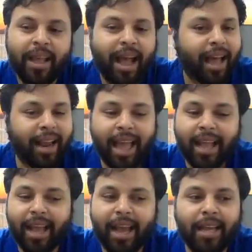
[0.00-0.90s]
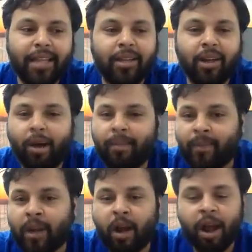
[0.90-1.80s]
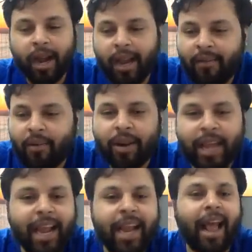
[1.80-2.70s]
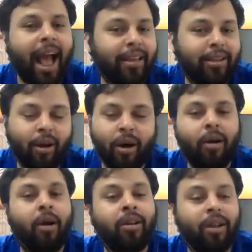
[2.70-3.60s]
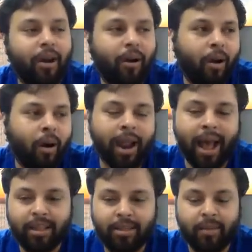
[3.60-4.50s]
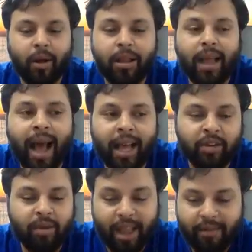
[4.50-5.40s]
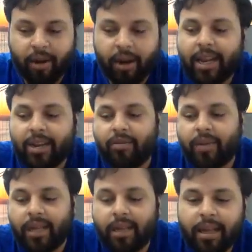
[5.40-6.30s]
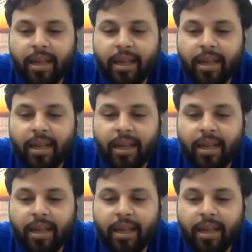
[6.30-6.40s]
and like, it's your prerogative to take it as long or as small as you like want it to be.